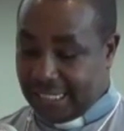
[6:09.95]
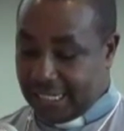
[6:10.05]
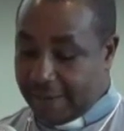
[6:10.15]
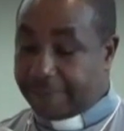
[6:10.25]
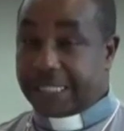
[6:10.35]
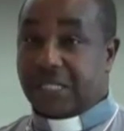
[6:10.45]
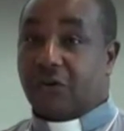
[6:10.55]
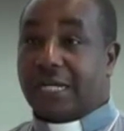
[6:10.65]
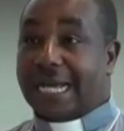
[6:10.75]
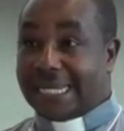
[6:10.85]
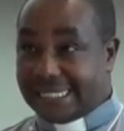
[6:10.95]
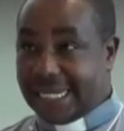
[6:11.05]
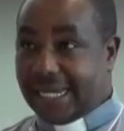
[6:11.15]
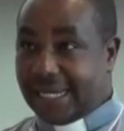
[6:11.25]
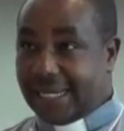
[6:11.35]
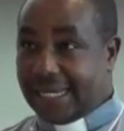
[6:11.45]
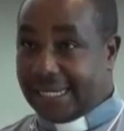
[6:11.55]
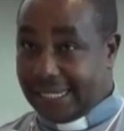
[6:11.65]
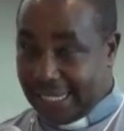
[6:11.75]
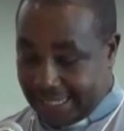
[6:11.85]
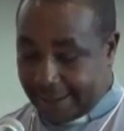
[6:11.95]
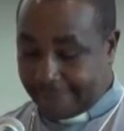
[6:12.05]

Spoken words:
in a place called Garissa in Kenya,